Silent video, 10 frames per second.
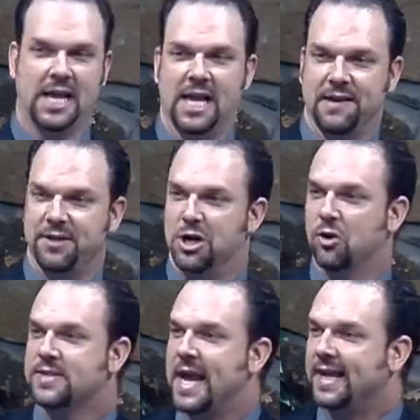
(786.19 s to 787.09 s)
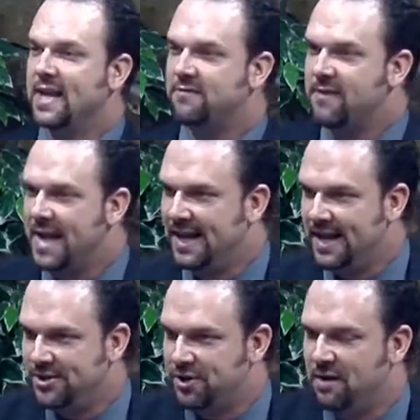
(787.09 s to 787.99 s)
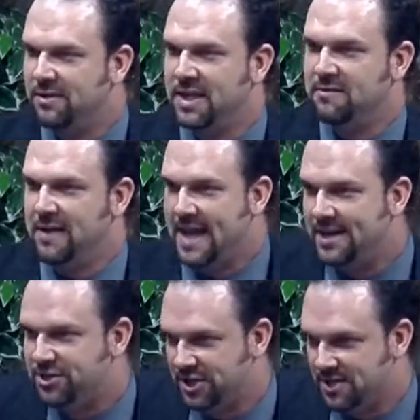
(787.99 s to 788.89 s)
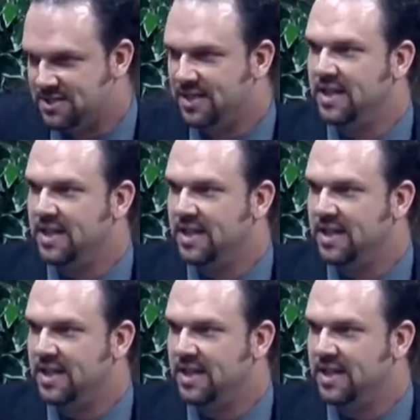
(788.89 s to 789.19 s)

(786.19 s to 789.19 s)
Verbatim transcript: And if you don't take advantage of the advantages,